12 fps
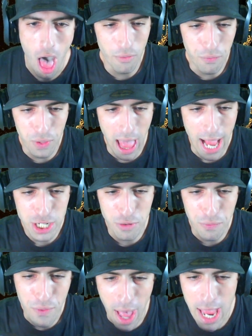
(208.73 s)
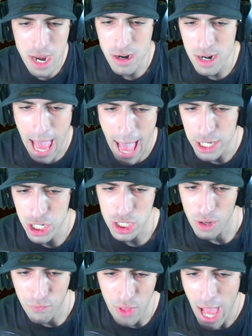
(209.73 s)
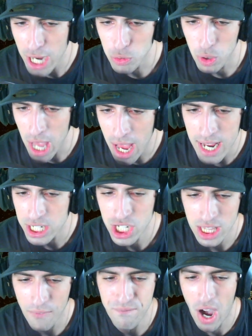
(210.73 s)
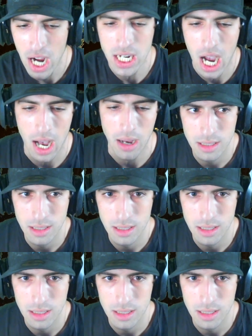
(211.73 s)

the flash of fire and ashes. The flash will hey, shut the up.